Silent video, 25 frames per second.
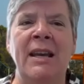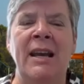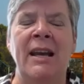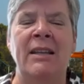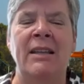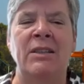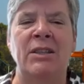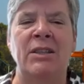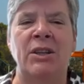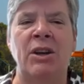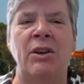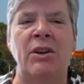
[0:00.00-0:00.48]

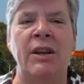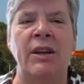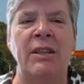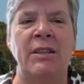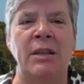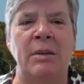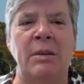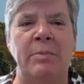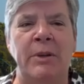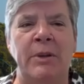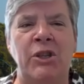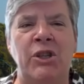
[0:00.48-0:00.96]
and starting
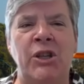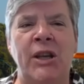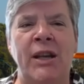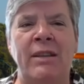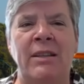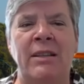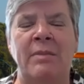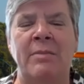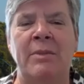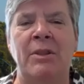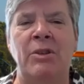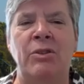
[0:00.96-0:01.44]
to
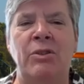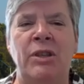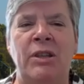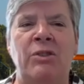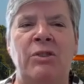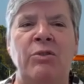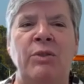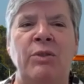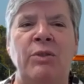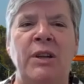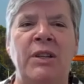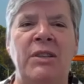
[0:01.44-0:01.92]
project some of those
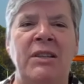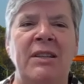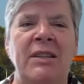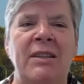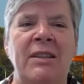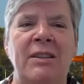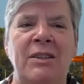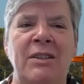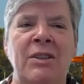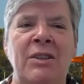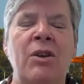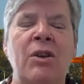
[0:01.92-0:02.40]

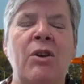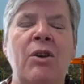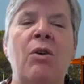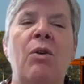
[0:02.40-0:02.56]
increases.